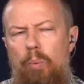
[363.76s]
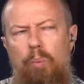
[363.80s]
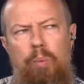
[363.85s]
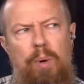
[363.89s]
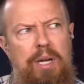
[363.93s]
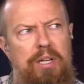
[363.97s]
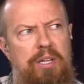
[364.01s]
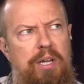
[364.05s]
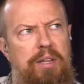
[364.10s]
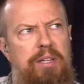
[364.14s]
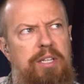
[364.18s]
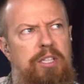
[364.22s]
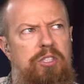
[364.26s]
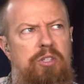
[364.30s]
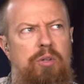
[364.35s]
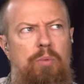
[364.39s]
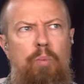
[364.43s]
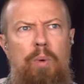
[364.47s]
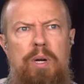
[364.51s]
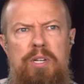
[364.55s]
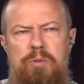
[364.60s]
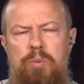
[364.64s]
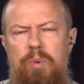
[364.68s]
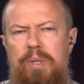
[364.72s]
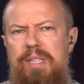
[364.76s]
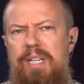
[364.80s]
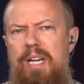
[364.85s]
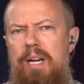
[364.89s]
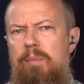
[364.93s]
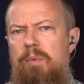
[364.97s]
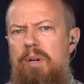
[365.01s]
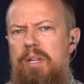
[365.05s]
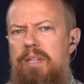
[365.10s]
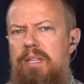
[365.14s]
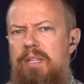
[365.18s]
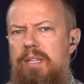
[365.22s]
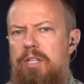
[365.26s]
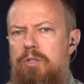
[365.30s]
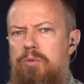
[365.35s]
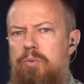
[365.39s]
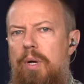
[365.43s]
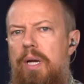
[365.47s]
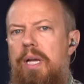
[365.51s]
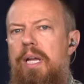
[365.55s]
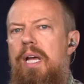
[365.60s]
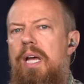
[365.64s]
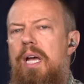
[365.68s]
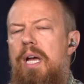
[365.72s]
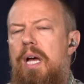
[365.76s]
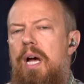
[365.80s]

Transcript: West, I think it's Westwood Camera. I think that's right.